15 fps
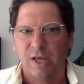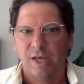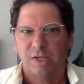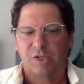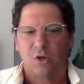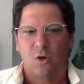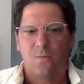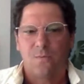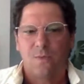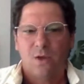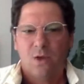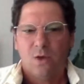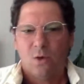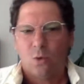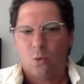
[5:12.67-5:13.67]
So
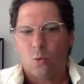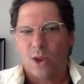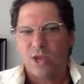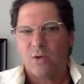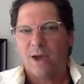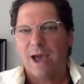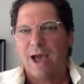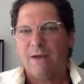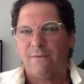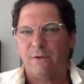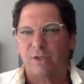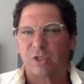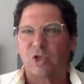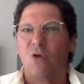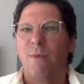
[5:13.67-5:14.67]
when you have
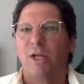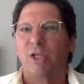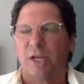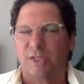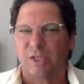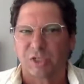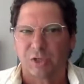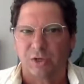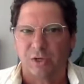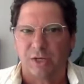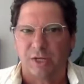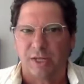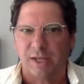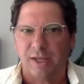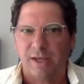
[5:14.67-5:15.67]
so much
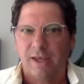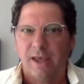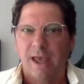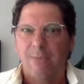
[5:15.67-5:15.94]
uncertainty,